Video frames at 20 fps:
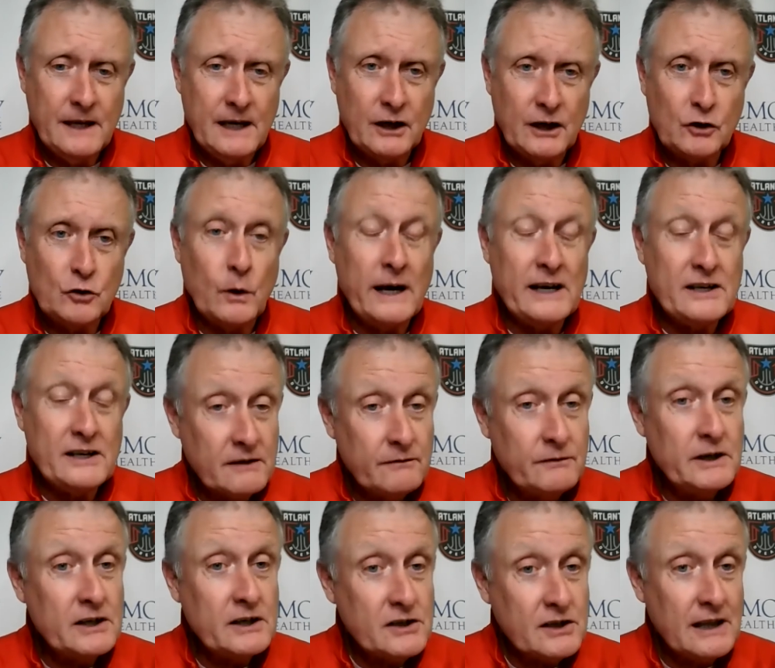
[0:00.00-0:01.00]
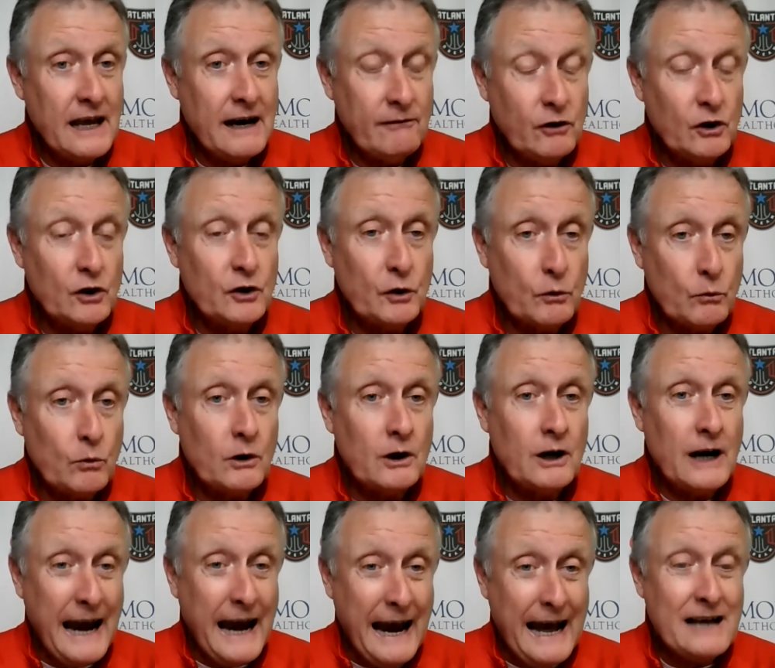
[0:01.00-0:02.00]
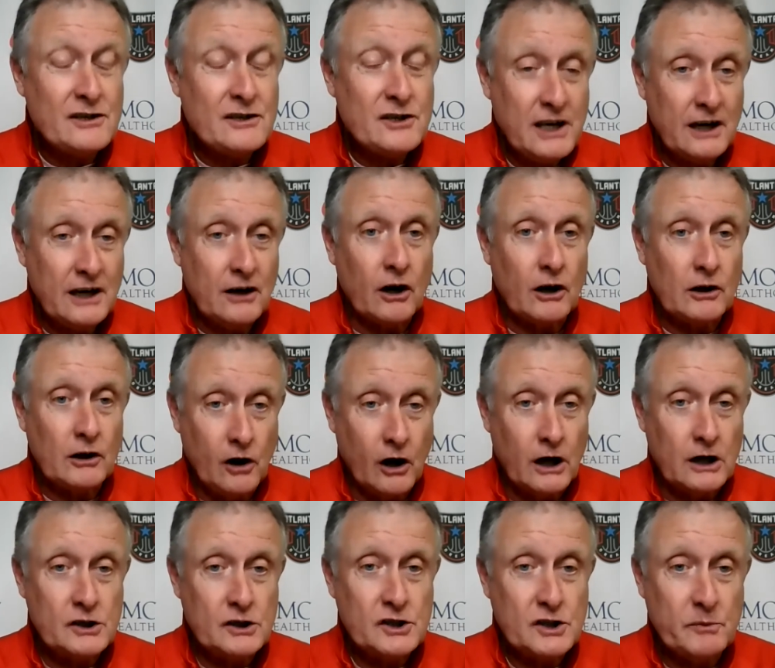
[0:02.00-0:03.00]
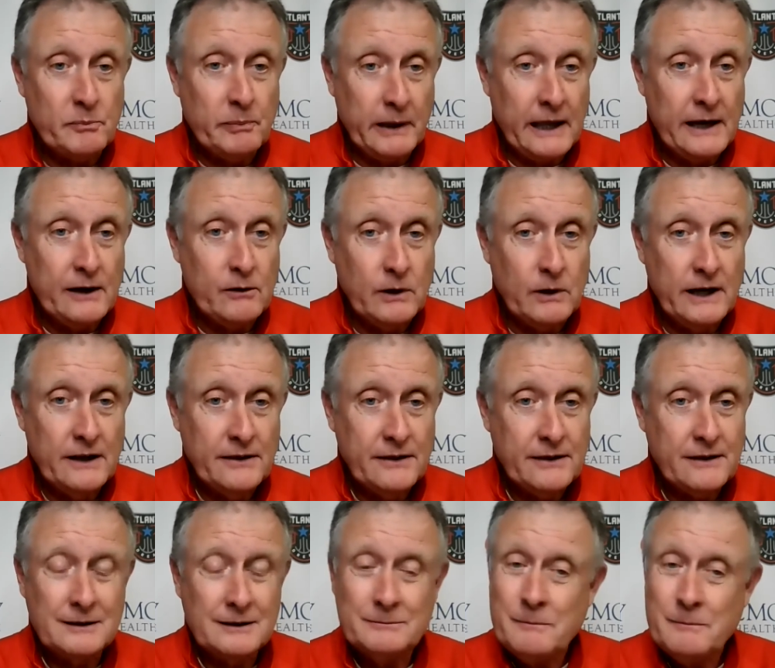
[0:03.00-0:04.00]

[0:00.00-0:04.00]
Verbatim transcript: the aggressiveness level that we're asking our guards to play with,